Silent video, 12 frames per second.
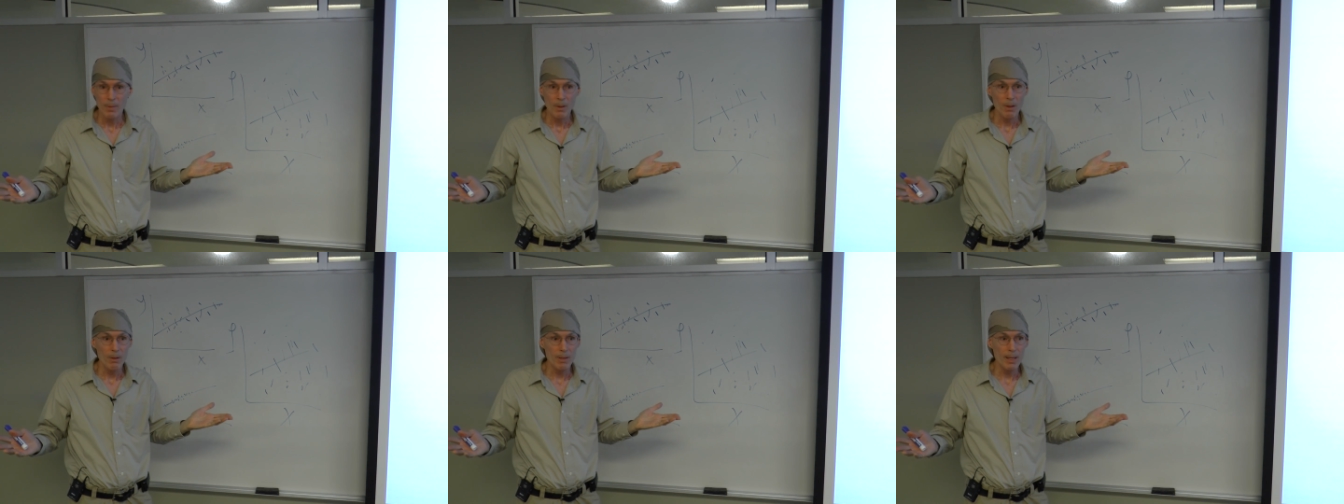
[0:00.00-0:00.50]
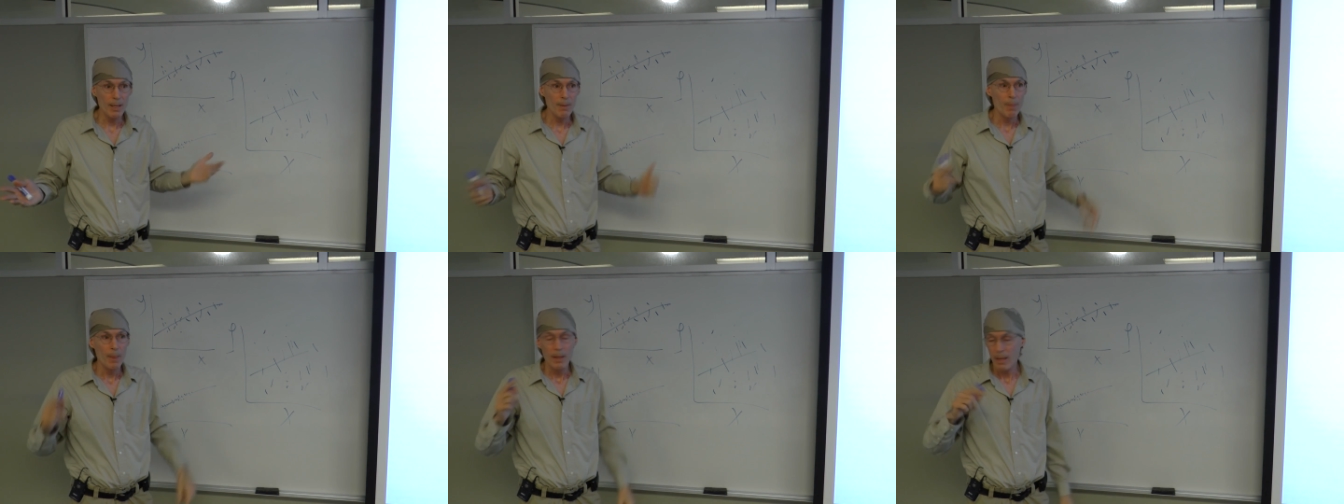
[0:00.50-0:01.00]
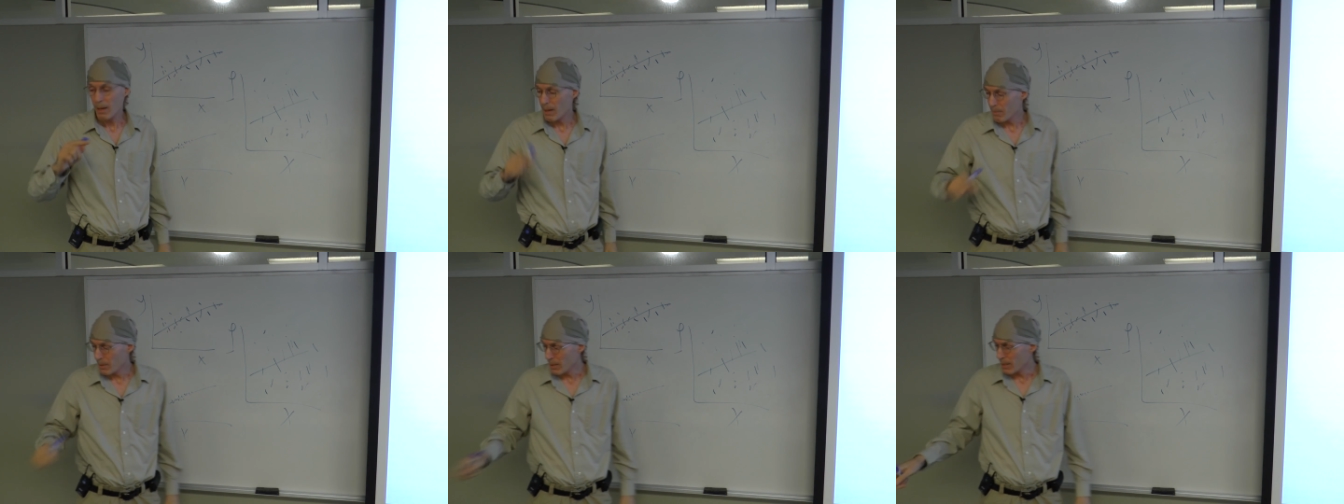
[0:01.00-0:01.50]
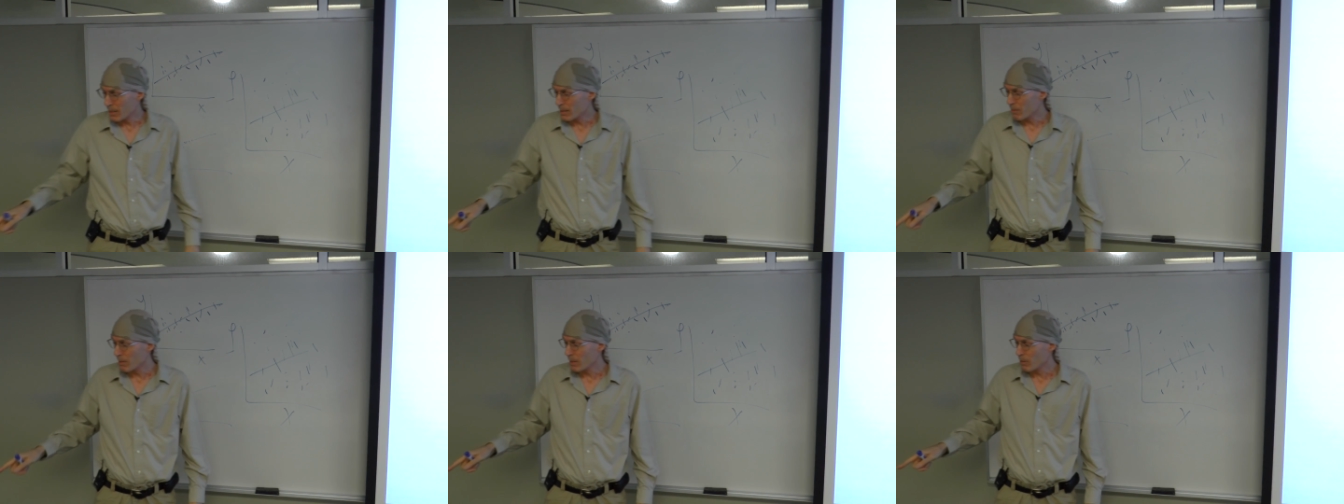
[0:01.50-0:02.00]
Okay? Now I'm going to actually
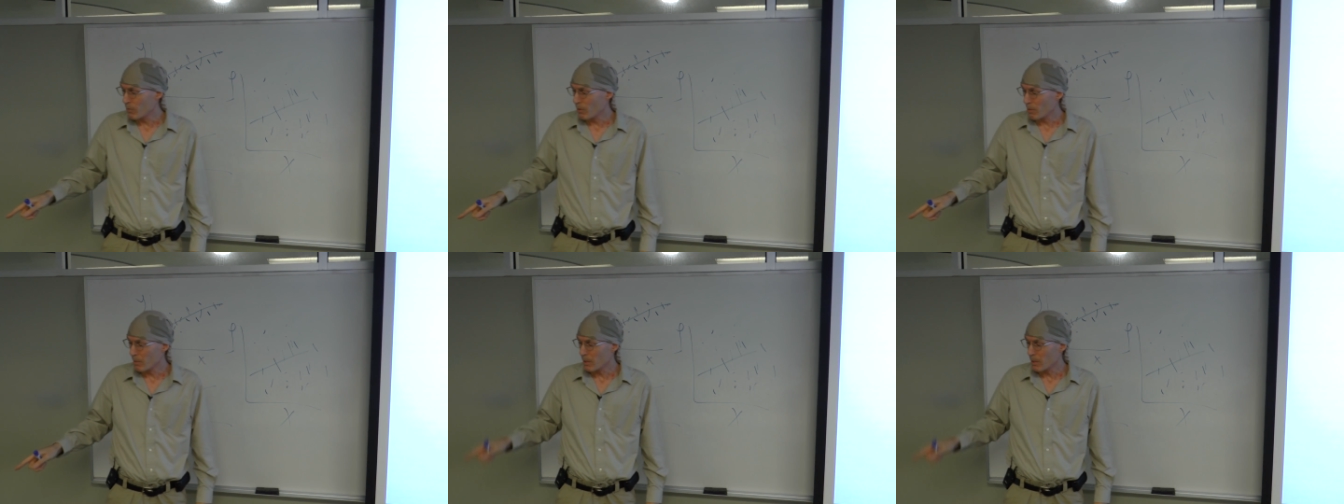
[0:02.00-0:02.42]
write the formula.